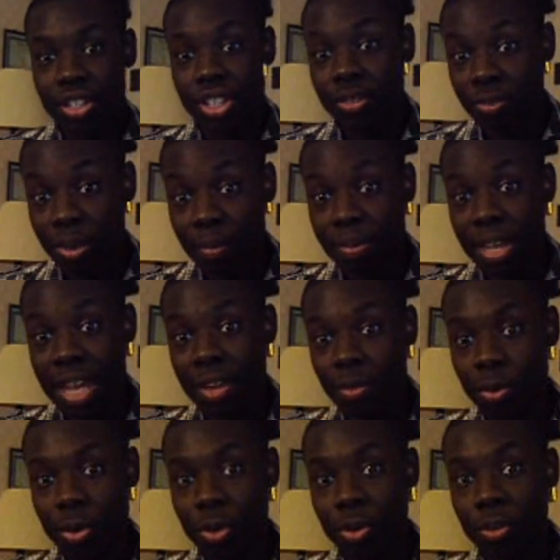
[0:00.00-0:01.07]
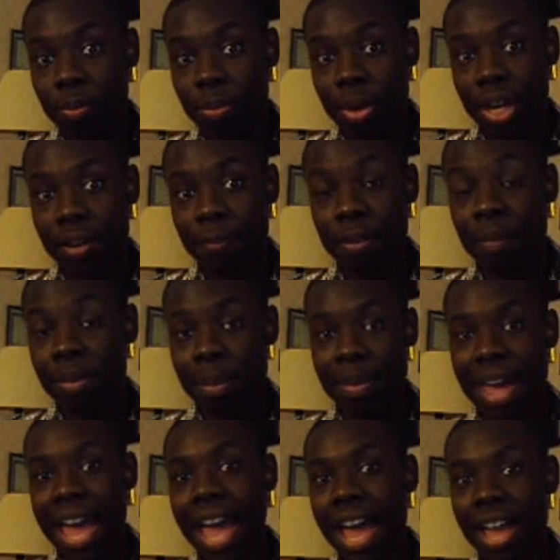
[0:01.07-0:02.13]
She's from that world, but from the
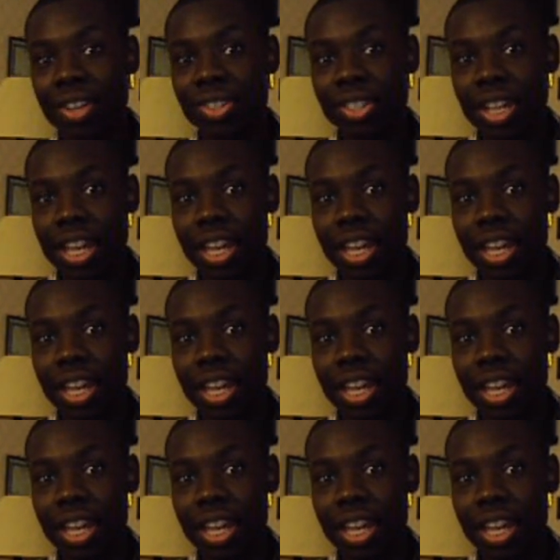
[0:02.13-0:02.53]
past.